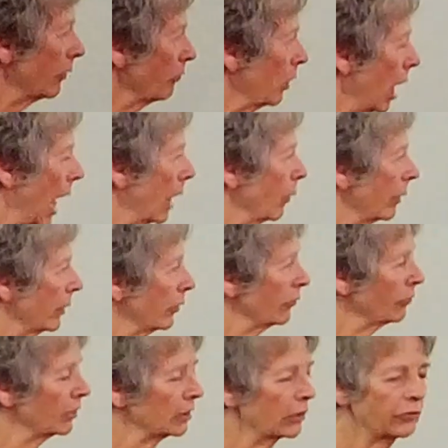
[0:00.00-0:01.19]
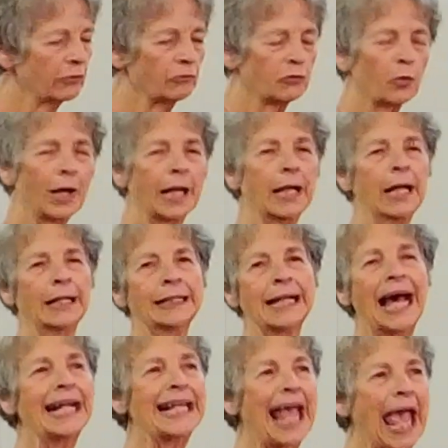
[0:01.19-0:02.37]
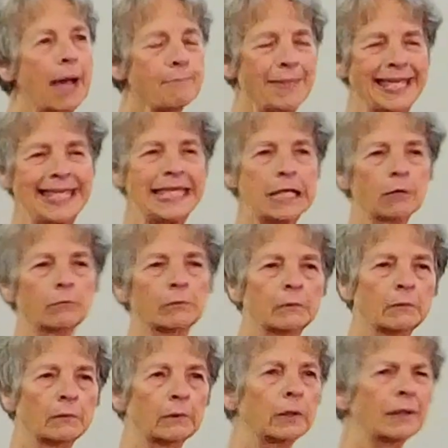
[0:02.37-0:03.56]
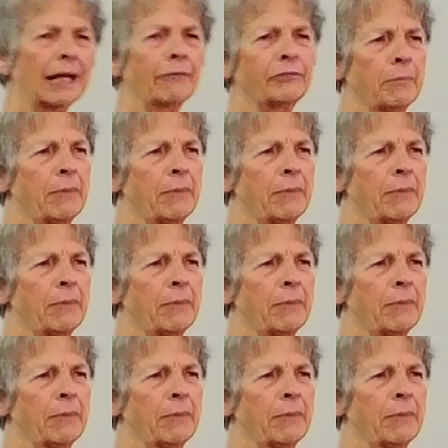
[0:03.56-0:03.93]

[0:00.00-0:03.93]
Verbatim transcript: of God with his fullness of joy. Not happy. I don't have to